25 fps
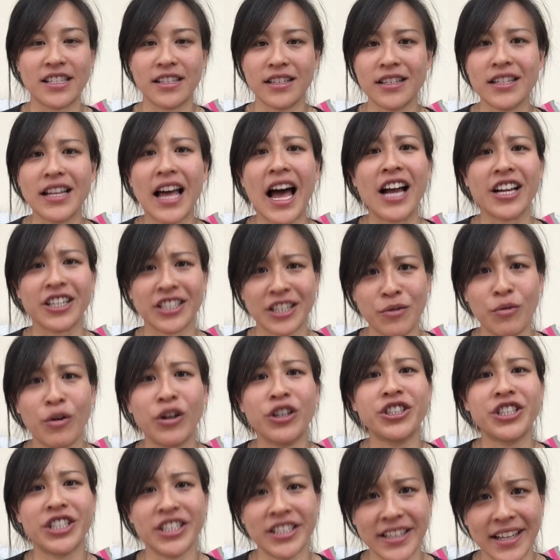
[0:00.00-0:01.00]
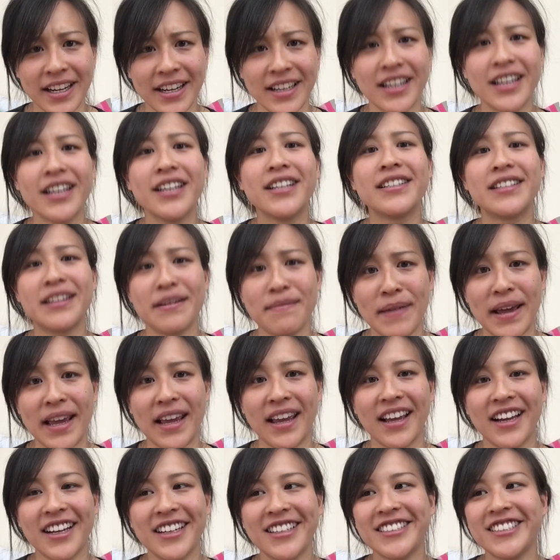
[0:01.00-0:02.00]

This is actually what she did to me.